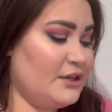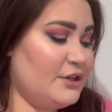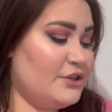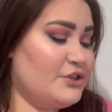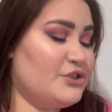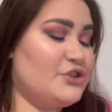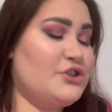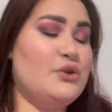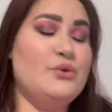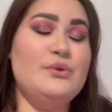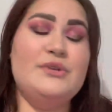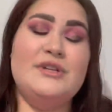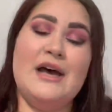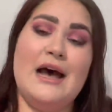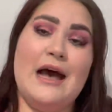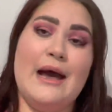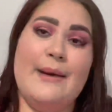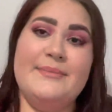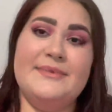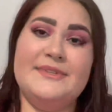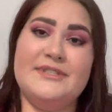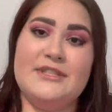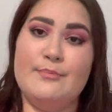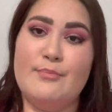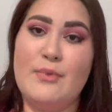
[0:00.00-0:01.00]
2
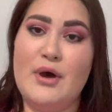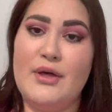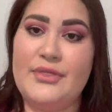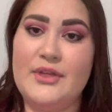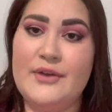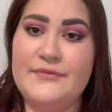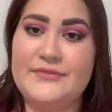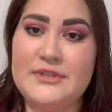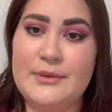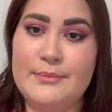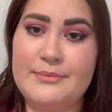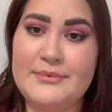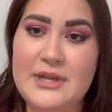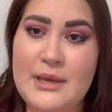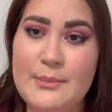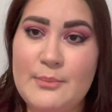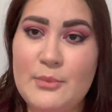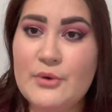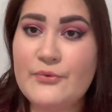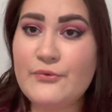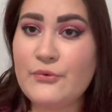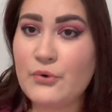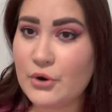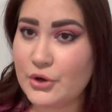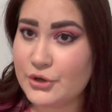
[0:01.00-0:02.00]
times the month of September
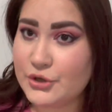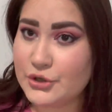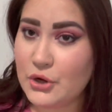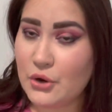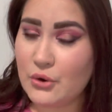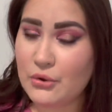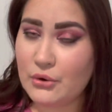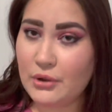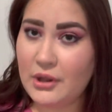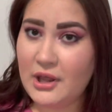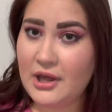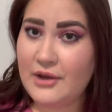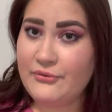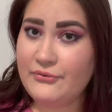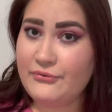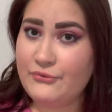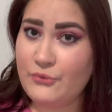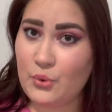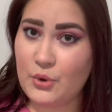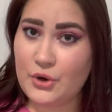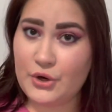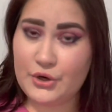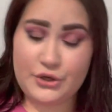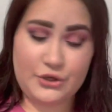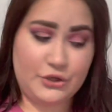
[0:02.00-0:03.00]
for a total of
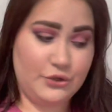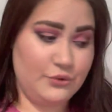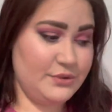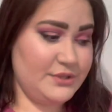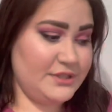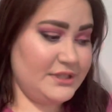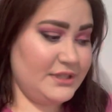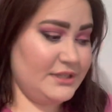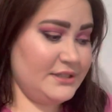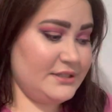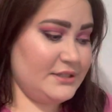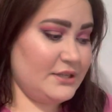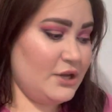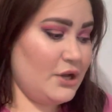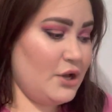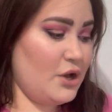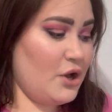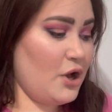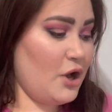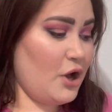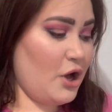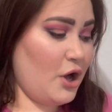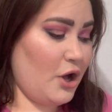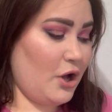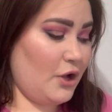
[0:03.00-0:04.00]
4 uses
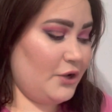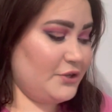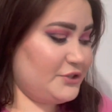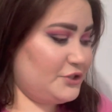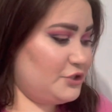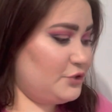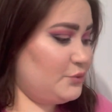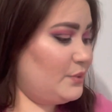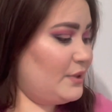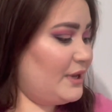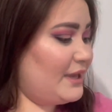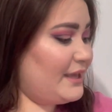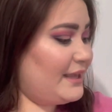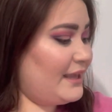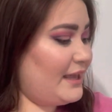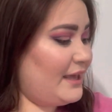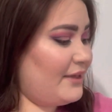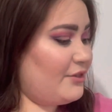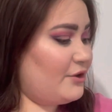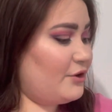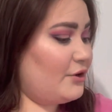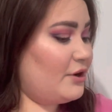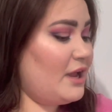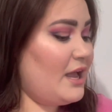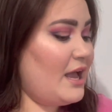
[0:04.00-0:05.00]
all
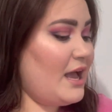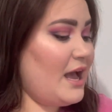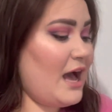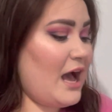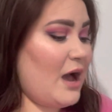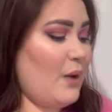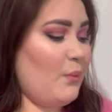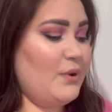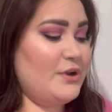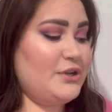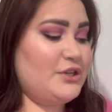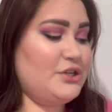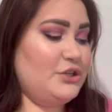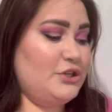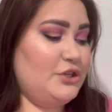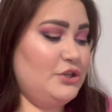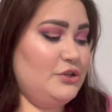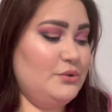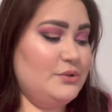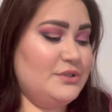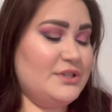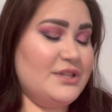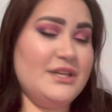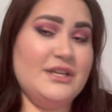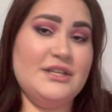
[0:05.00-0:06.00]
together. I want to
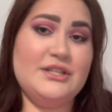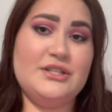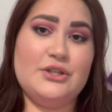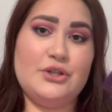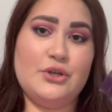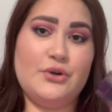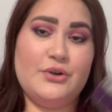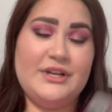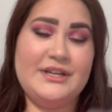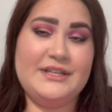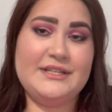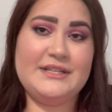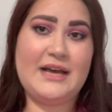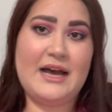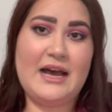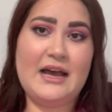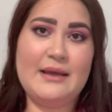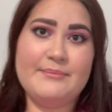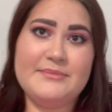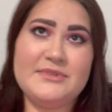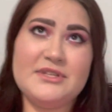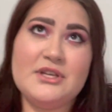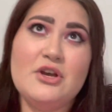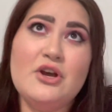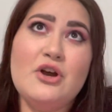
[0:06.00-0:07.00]
use this 30
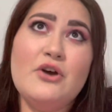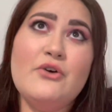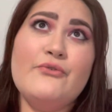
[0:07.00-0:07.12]
times.